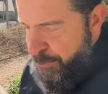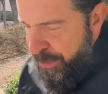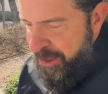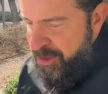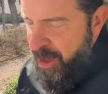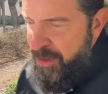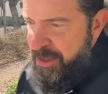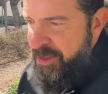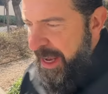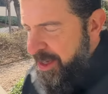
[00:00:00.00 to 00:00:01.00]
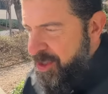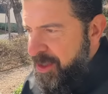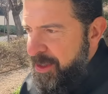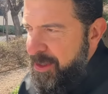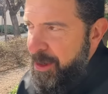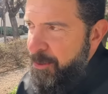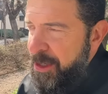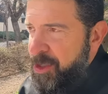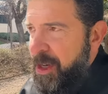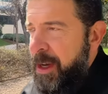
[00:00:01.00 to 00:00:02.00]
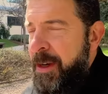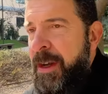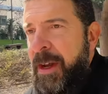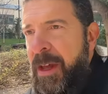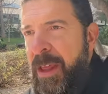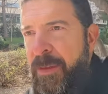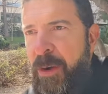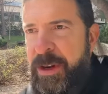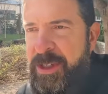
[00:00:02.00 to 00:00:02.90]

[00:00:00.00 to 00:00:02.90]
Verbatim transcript: placed all these sanctions on Russia, and they've already